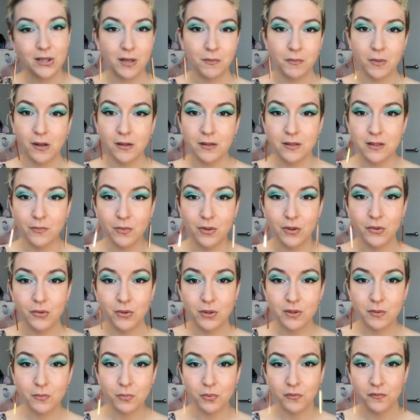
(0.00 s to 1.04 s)
I'm not someone who
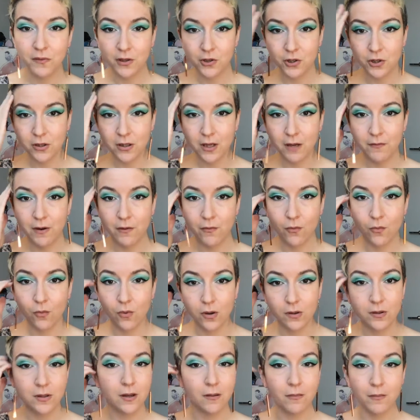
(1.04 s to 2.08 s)
does it professionally. I've never
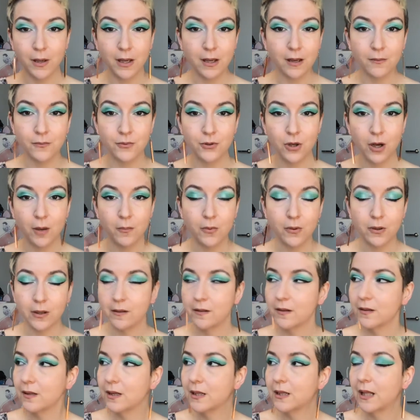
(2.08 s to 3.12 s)
worked in a makeup shop or
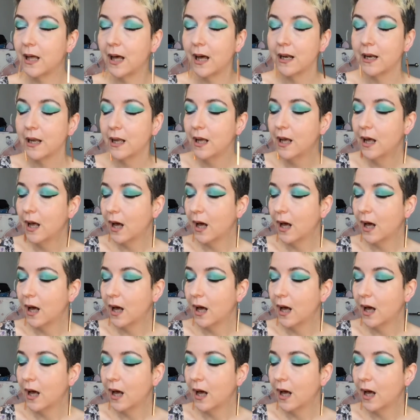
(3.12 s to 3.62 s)
anything like that.